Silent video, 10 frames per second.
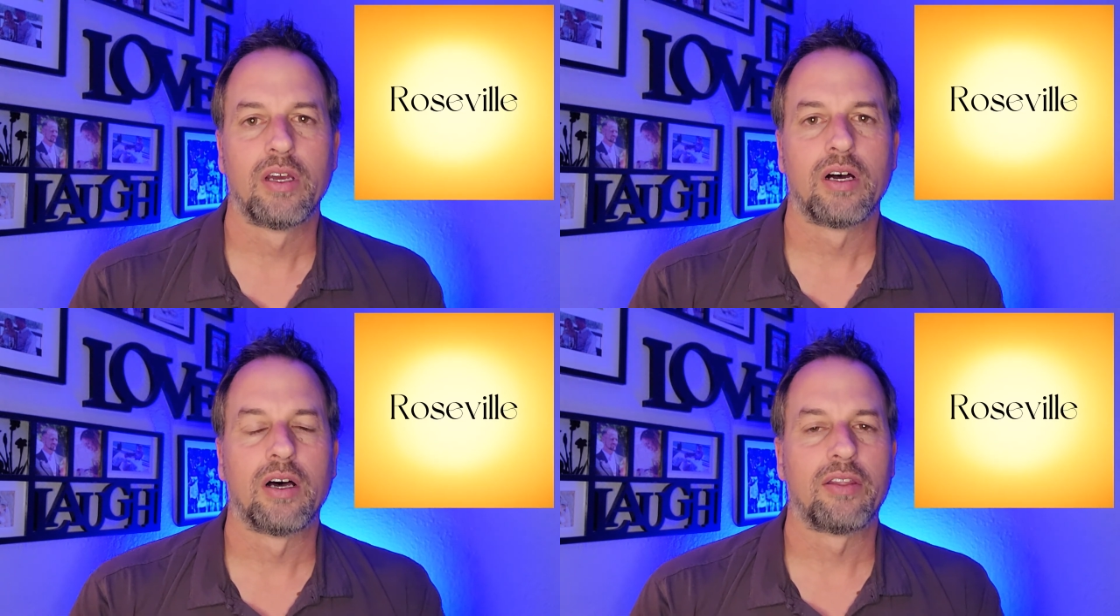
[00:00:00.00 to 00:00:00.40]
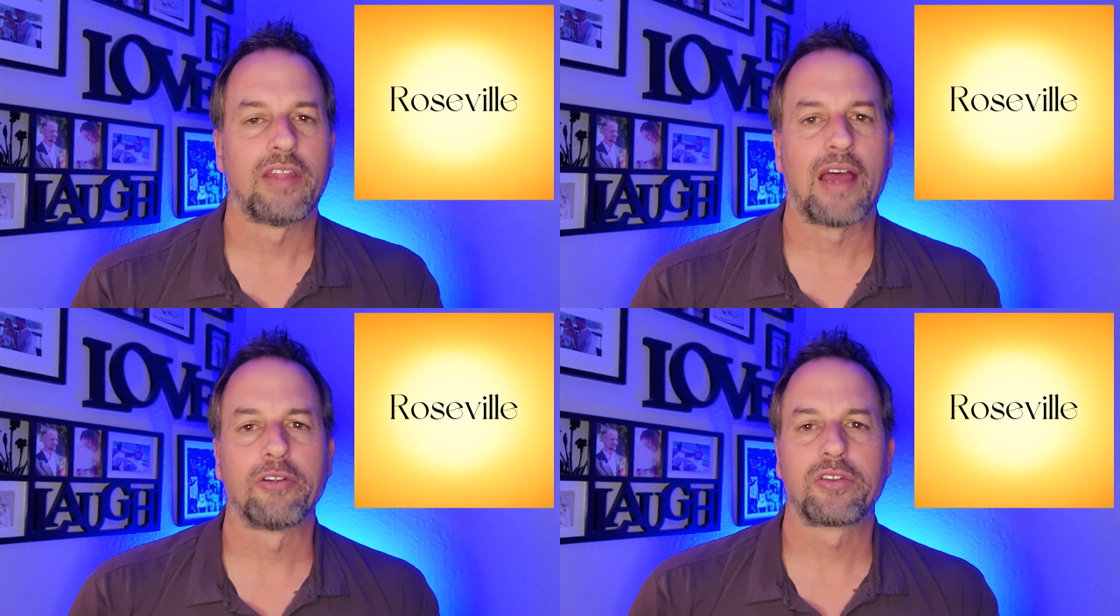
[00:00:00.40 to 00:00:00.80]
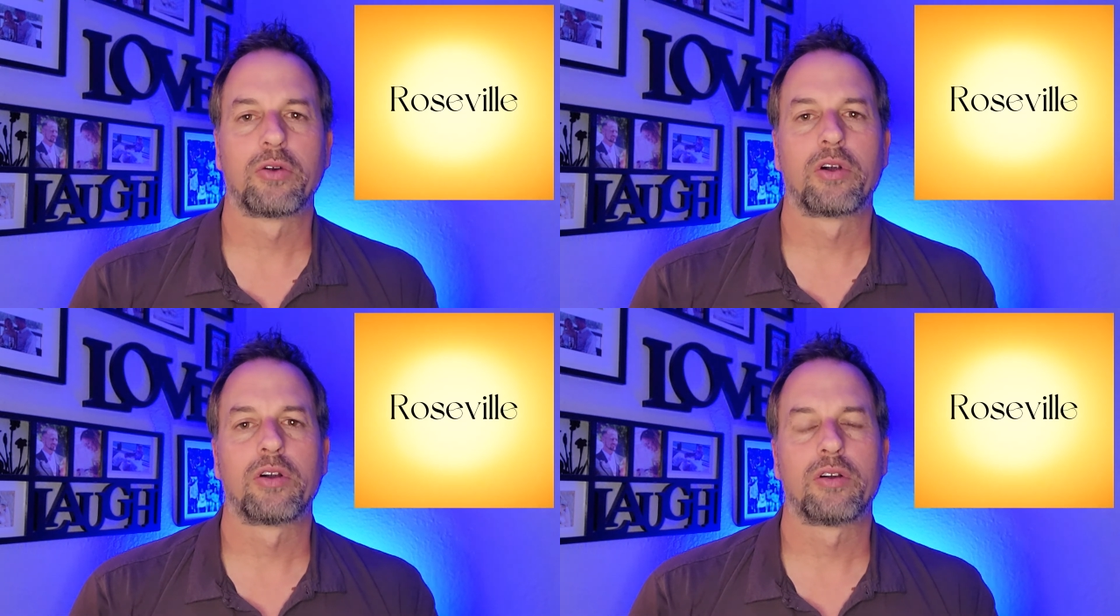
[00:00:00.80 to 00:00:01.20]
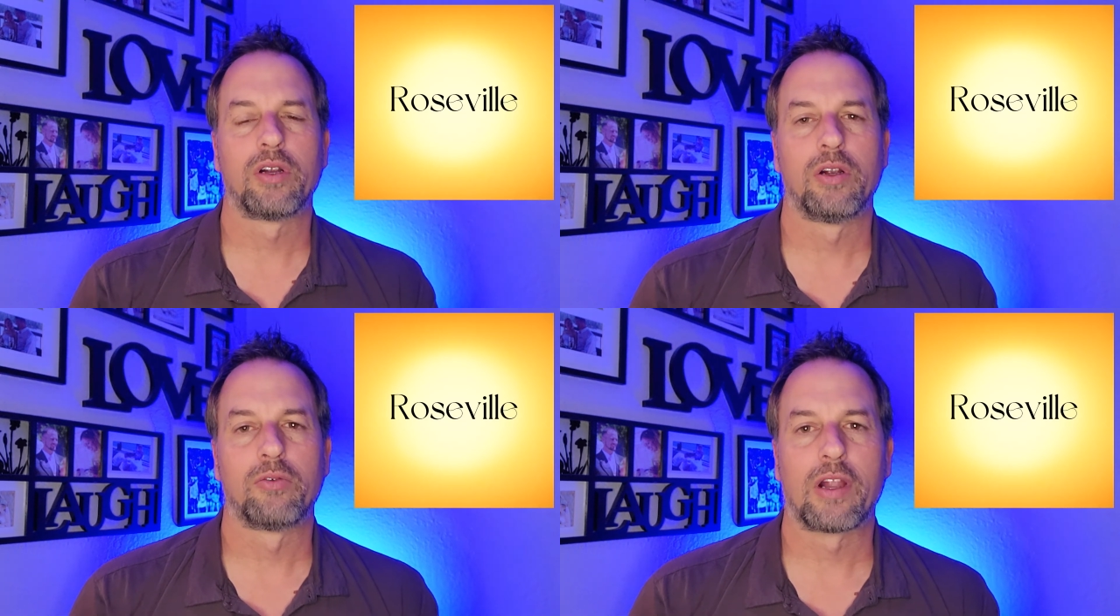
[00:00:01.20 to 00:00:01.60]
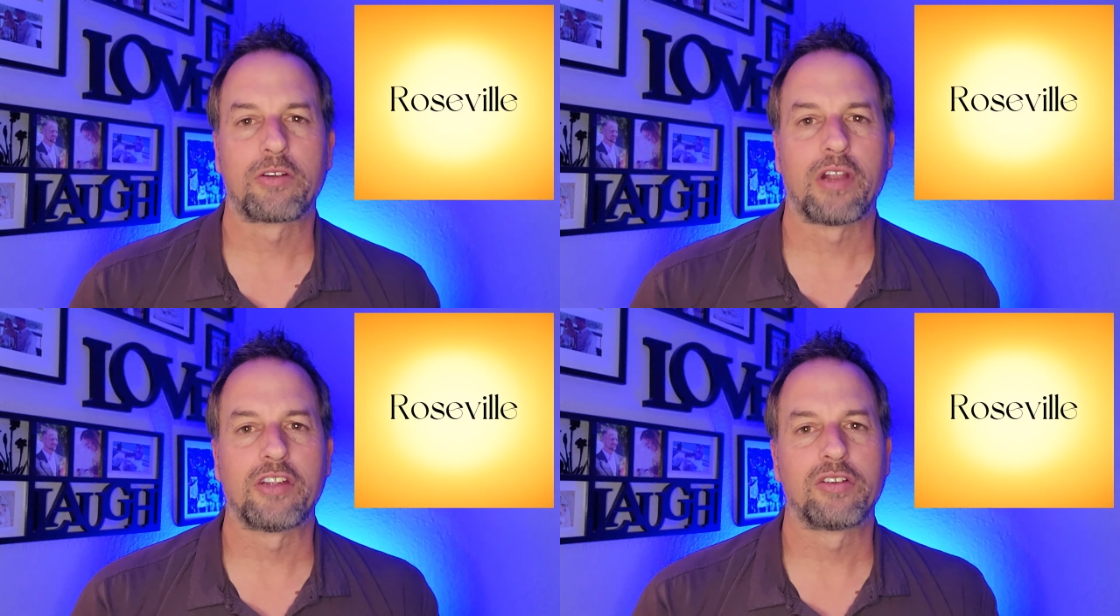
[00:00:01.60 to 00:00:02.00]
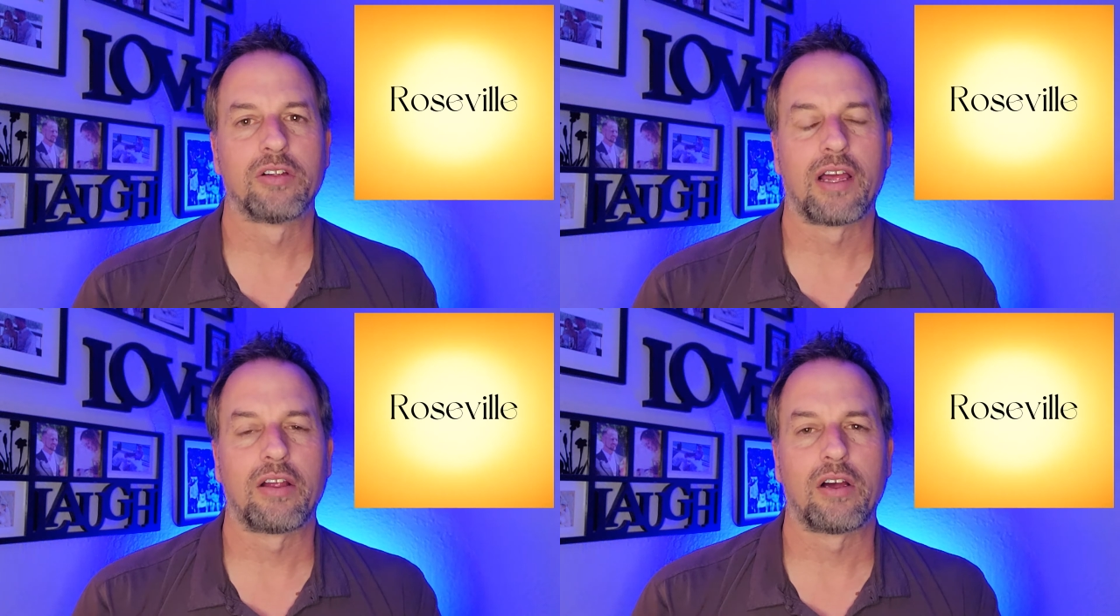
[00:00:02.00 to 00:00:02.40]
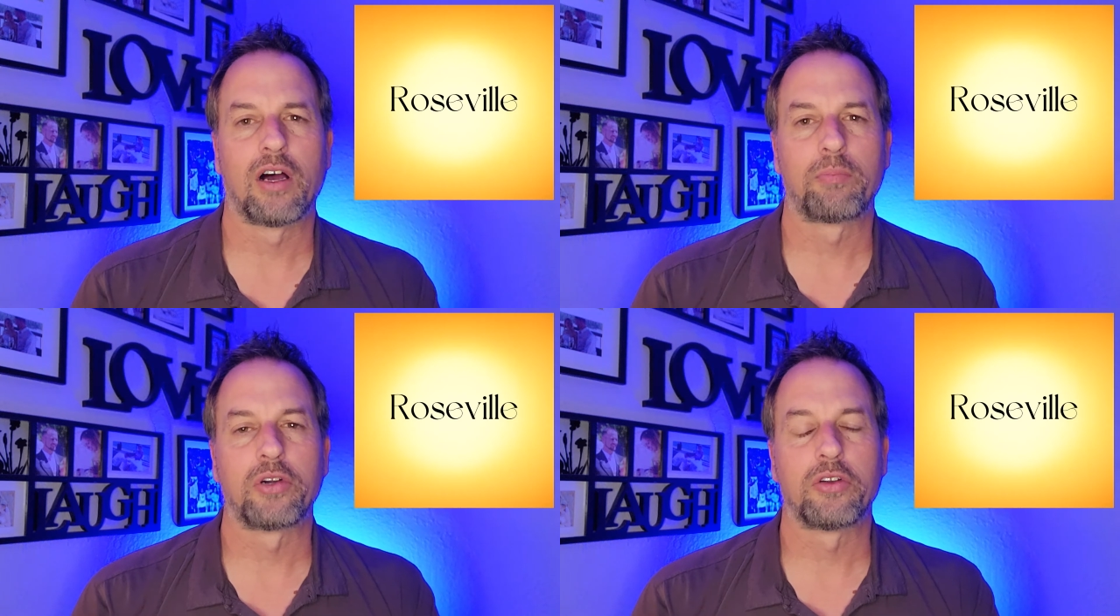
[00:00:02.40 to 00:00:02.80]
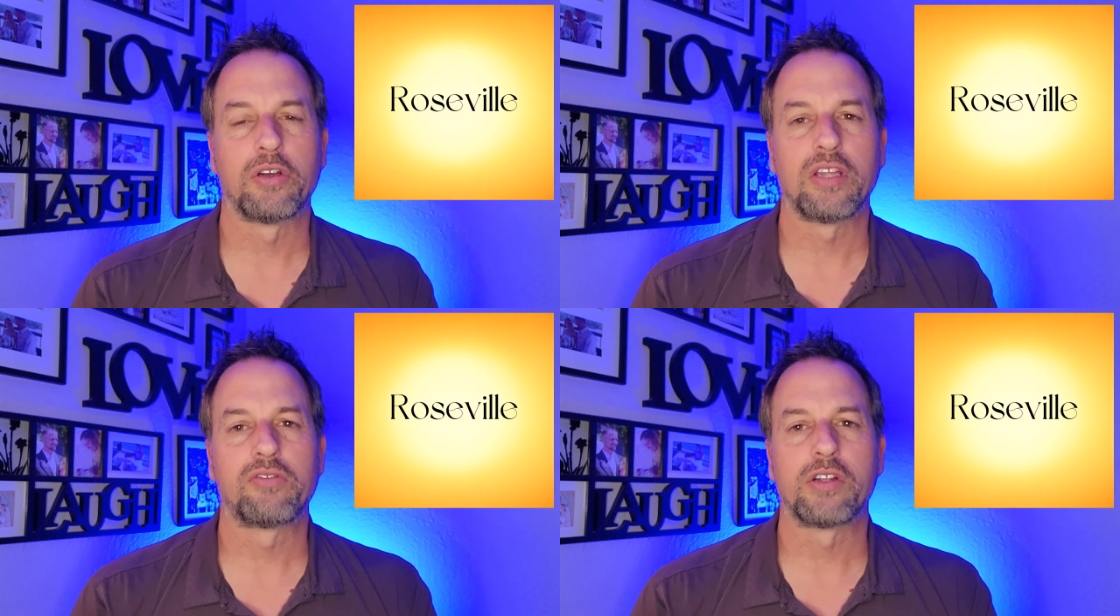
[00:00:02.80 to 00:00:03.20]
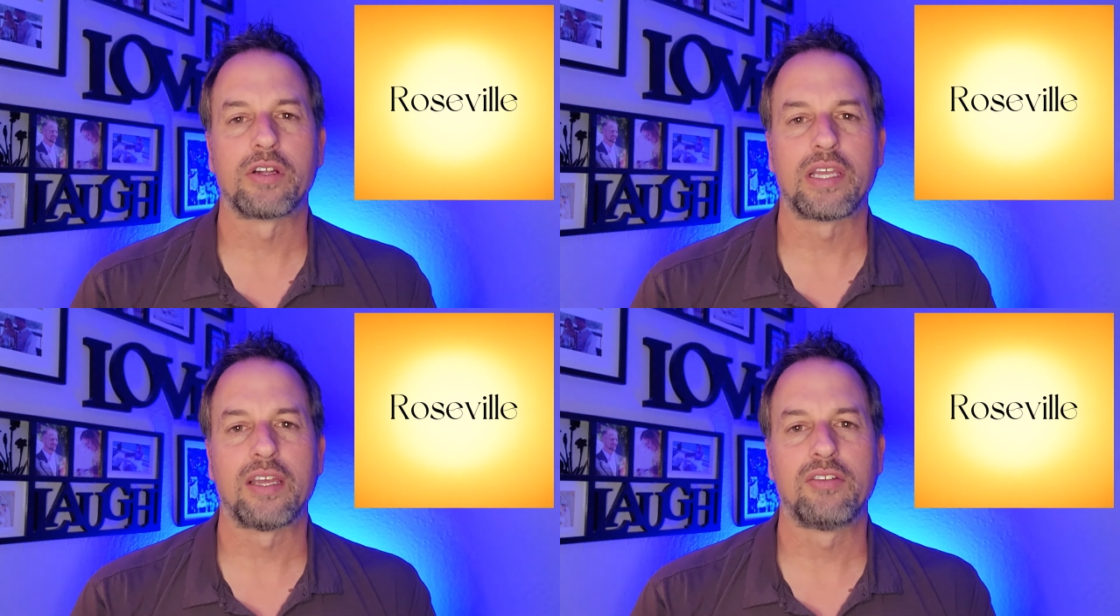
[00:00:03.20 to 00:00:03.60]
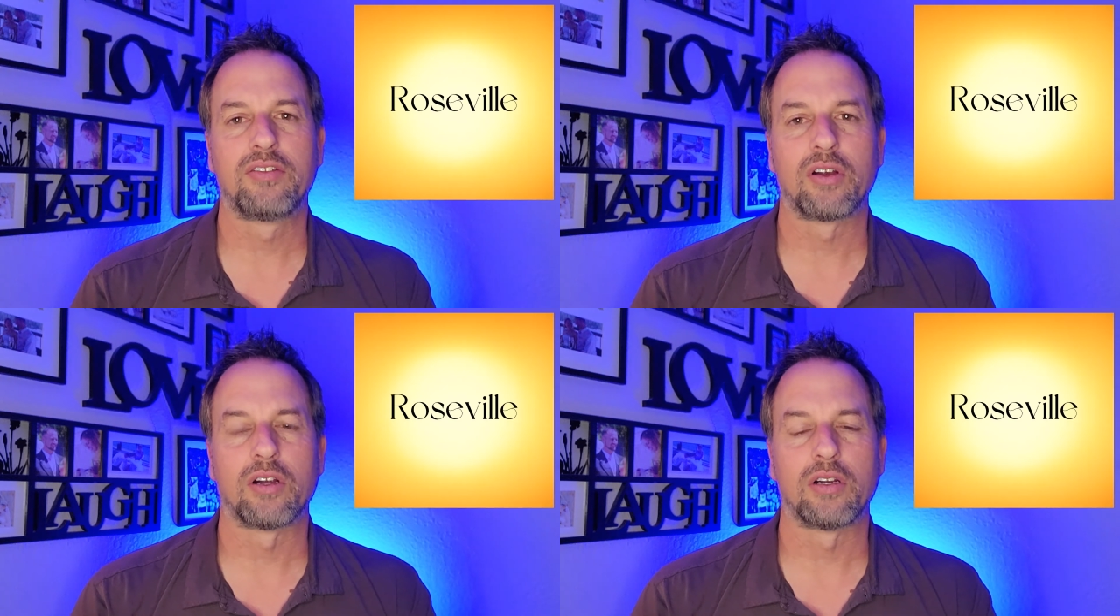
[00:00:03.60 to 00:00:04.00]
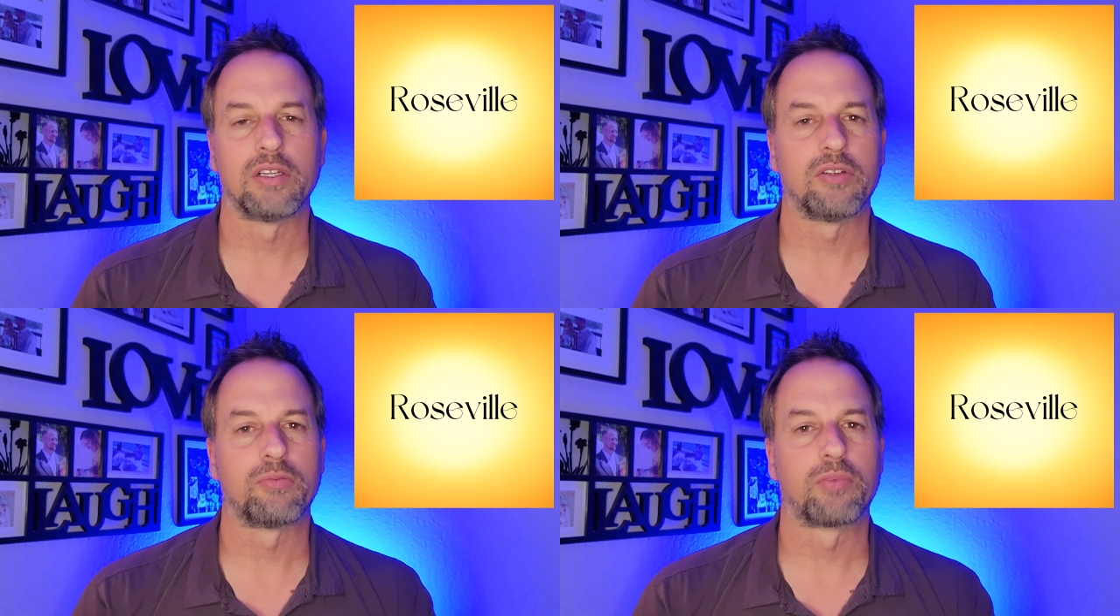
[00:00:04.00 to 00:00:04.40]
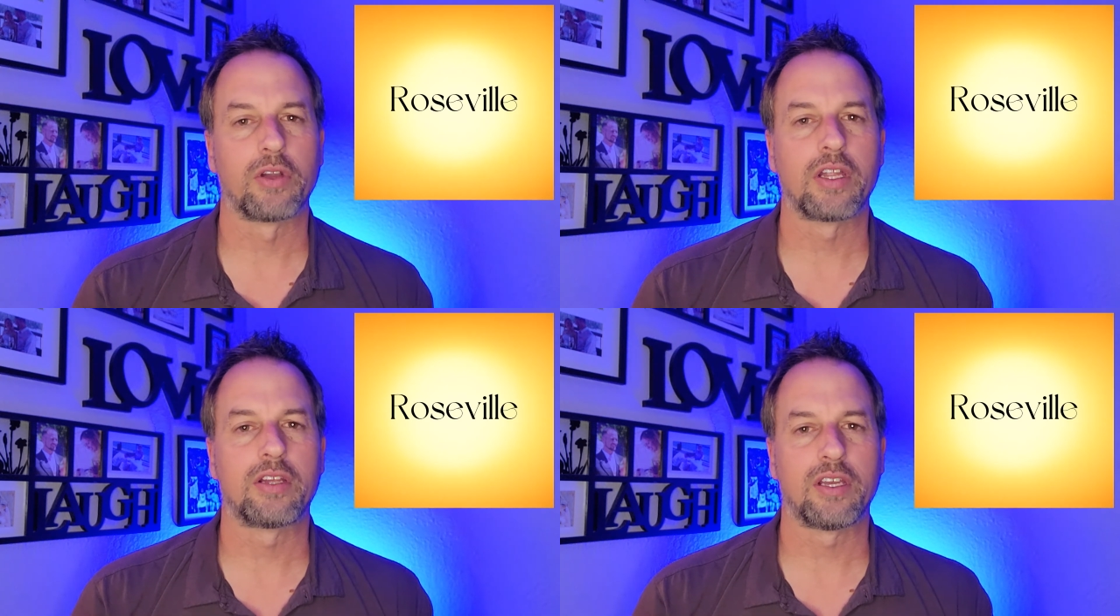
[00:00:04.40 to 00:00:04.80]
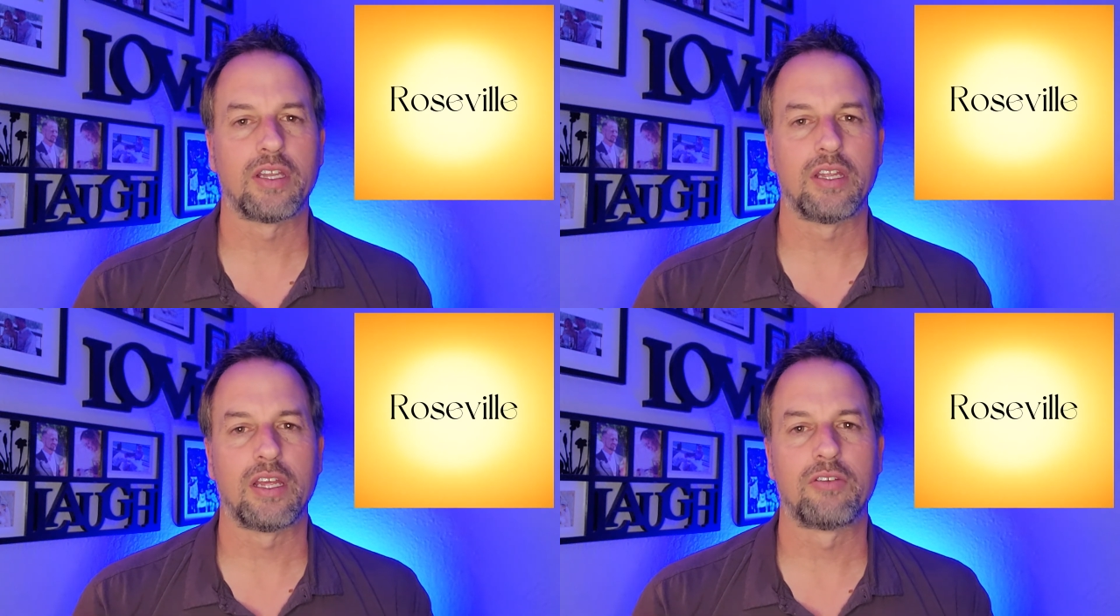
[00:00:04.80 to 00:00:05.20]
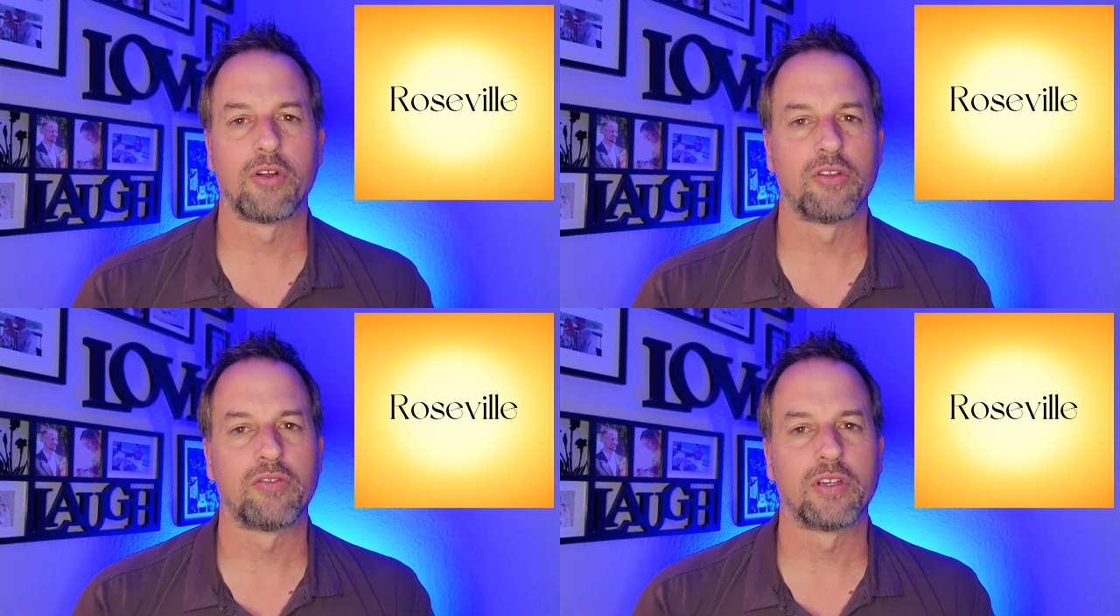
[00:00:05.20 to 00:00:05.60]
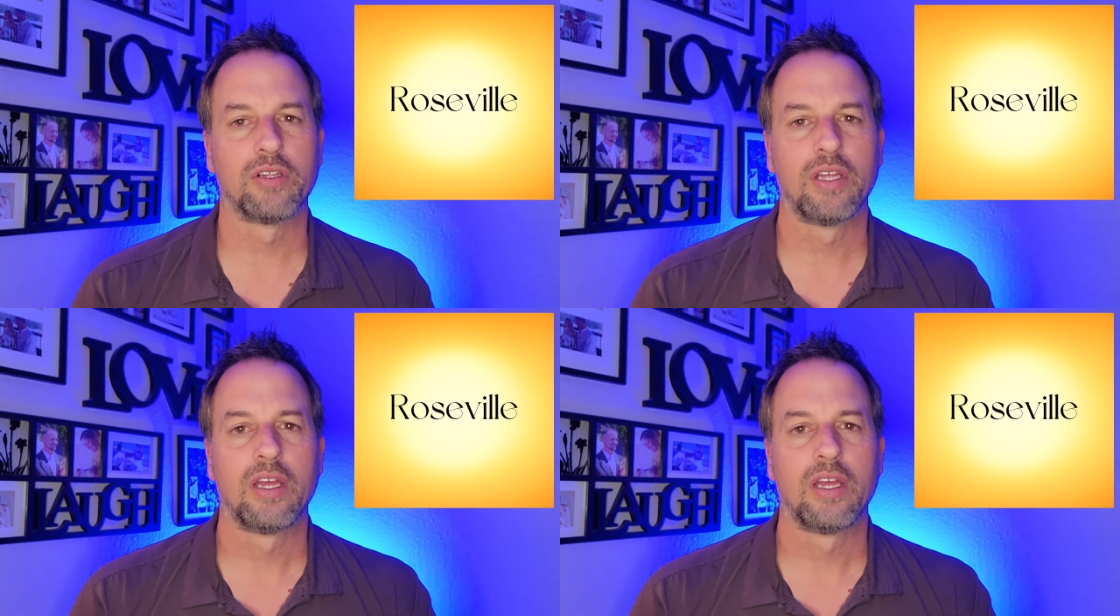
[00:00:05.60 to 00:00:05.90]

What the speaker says: The outdoor recreational opportunities for your kids is pretty good in Roseville.